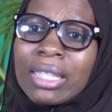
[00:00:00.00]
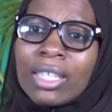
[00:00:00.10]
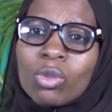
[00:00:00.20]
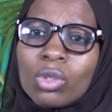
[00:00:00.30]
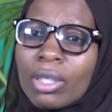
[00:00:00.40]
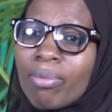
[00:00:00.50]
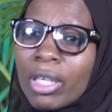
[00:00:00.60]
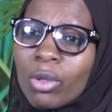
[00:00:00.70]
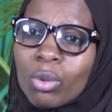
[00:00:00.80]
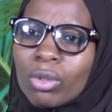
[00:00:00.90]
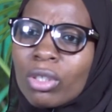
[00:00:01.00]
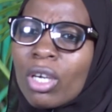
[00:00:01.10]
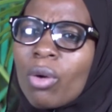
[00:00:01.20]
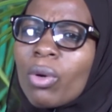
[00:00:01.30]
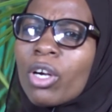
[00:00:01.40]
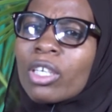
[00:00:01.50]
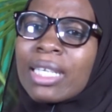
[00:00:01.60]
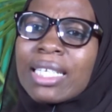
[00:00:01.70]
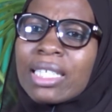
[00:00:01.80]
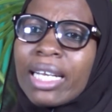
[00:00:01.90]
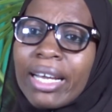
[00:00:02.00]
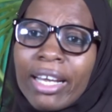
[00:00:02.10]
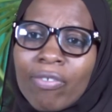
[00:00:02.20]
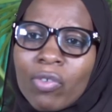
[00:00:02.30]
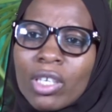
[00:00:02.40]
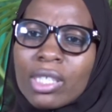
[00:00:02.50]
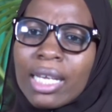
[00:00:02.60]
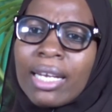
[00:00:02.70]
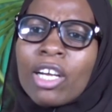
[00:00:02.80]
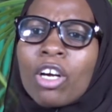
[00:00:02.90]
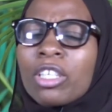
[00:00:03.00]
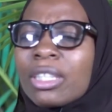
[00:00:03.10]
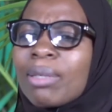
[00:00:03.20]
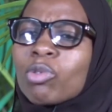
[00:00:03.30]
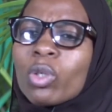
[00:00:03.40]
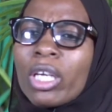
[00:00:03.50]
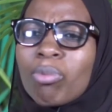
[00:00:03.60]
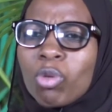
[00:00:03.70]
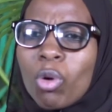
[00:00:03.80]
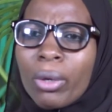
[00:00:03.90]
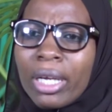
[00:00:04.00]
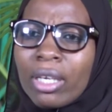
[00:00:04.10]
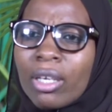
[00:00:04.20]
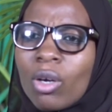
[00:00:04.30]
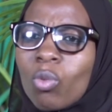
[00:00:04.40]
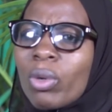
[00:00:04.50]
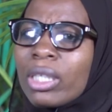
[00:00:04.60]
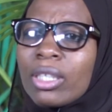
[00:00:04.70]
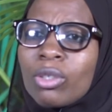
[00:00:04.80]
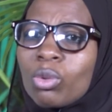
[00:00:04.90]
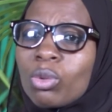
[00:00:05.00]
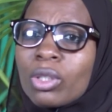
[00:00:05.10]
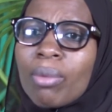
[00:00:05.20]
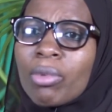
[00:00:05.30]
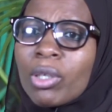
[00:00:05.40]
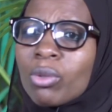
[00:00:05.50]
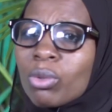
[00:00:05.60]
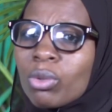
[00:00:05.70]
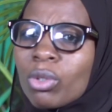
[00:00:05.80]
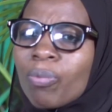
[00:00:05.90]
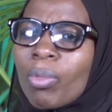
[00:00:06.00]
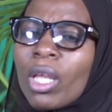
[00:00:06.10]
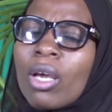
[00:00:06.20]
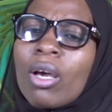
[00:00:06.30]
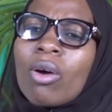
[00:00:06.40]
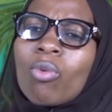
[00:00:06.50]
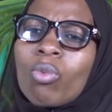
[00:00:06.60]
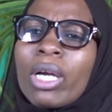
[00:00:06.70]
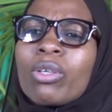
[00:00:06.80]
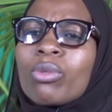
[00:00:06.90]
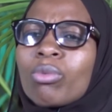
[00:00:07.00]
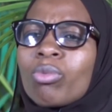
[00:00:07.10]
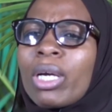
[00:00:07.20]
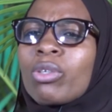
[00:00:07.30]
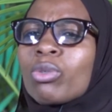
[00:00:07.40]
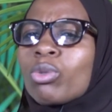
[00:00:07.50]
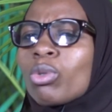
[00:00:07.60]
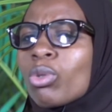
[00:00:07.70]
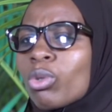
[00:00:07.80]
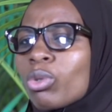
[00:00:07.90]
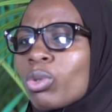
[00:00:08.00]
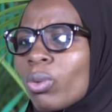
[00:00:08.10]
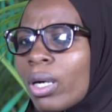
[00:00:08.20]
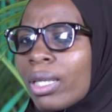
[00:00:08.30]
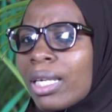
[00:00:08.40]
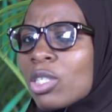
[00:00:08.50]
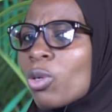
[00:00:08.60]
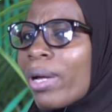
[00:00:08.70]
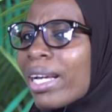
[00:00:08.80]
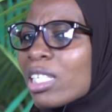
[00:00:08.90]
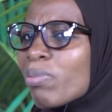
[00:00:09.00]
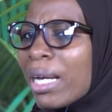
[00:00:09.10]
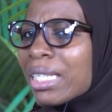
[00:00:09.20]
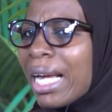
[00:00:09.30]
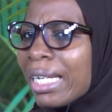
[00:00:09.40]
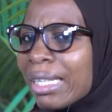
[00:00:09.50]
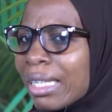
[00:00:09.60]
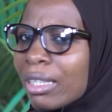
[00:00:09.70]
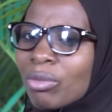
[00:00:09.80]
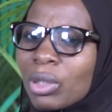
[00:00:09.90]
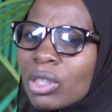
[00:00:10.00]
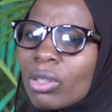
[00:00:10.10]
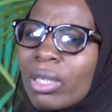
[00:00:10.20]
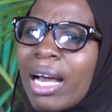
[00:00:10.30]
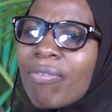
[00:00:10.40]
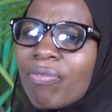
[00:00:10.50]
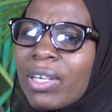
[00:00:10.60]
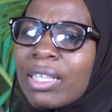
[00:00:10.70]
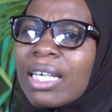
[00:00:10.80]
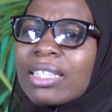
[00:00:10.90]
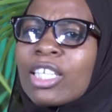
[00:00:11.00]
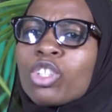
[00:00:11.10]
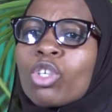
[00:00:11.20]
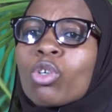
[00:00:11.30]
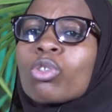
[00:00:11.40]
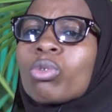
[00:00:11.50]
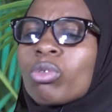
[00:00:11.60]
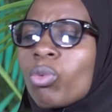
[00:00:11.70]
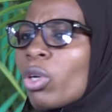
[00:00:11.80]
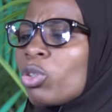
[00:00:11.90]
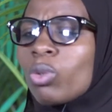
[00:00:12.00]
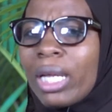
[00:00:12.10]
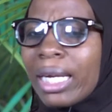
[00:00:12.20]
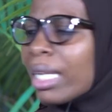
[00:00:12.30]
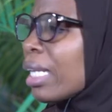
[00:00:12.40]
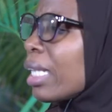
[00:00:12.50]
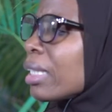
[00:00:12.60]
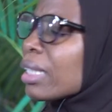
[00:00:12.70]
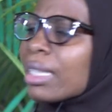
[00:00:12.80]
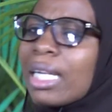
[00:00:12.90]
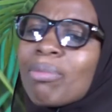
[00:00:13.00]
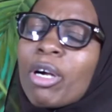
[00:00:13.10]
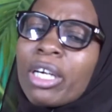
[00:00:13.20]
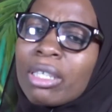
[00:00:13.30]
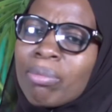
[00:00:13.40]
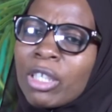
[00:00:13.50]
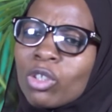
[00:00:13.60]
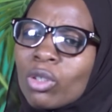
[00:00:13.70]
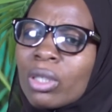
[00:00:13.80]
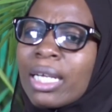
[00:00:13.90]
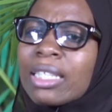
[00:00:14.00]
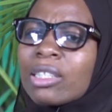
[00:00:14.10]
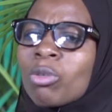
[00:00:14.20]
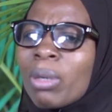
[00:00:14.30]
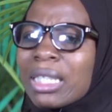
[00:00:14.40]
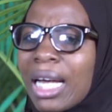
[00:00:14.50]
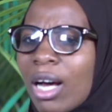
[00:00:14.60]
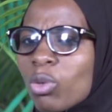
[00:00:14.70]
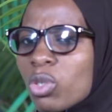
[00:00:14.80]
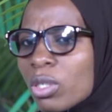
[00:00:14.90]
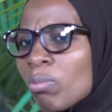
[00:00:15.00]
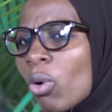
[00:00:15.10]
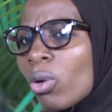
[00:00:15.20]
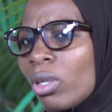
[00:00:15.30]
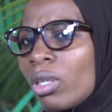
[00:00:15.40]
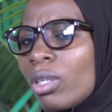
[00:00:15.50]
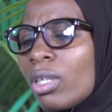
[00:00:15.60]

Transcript: when they do something good, recognizing their efforts, and encouraging them to keep going when they do something good. When you do good to others, don't expect anything in return. That thing you like. Sister Lima already mentioned that no matter how small